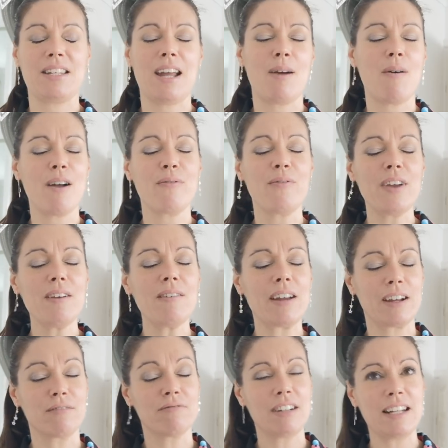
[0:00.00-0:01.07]
Now, I feel
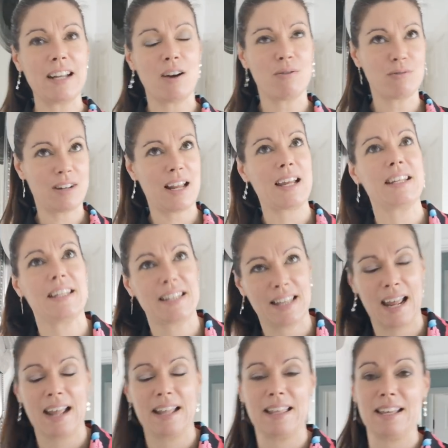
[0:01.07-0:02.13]
like a really old lady
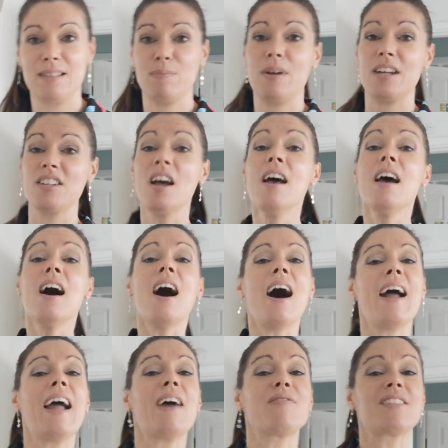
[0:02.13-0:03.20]
saying this, but
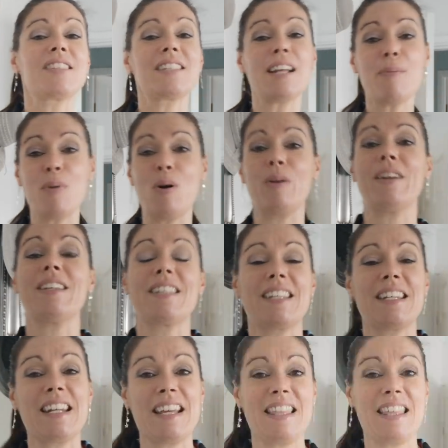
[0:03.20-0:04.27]
I have a slip on
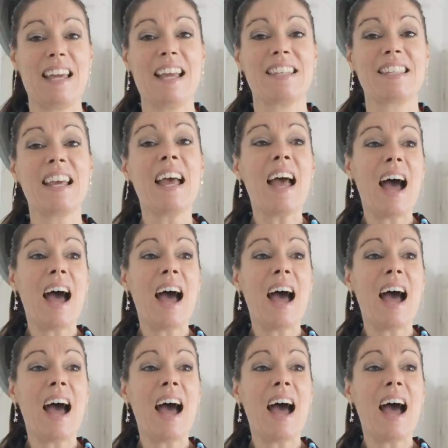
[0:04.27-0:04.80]
underneath this